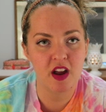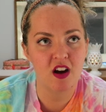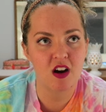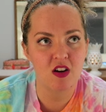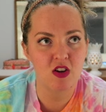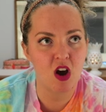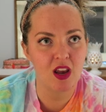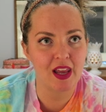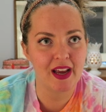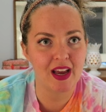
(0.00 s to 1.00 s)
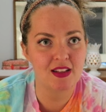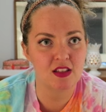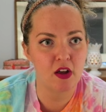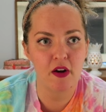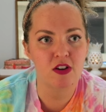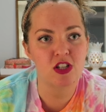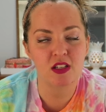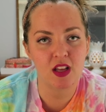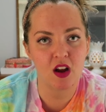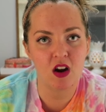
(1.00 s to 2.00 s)
there are not like as large
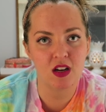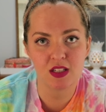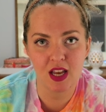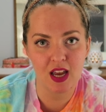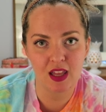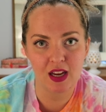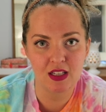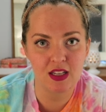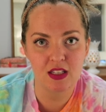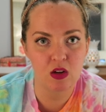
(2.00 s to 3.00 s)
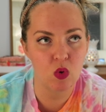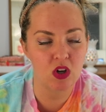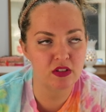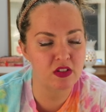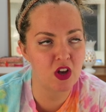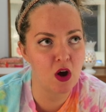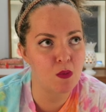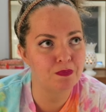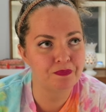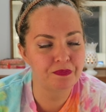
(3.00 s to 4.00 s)
as they are at say like Disney World.
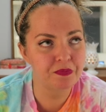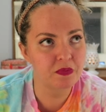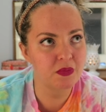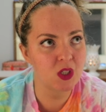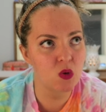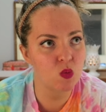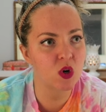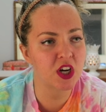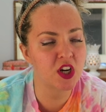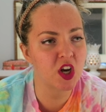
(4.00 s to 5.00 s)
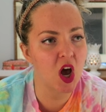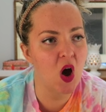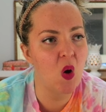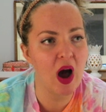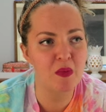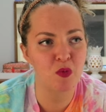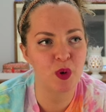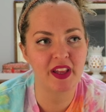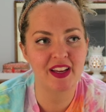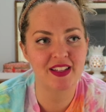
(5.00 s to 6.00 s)
So we're gonna go, I'm
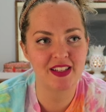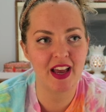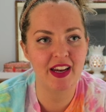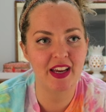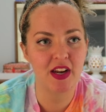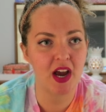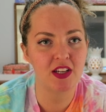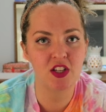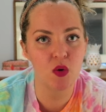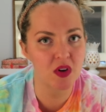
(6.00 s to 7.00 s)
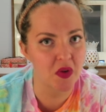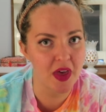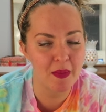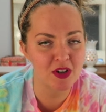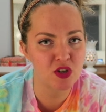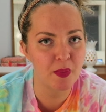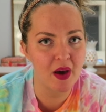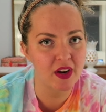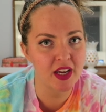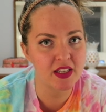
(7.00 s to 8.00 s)
really excited. I don't know that much
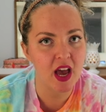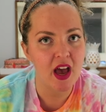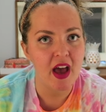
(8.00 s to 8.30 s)
about it.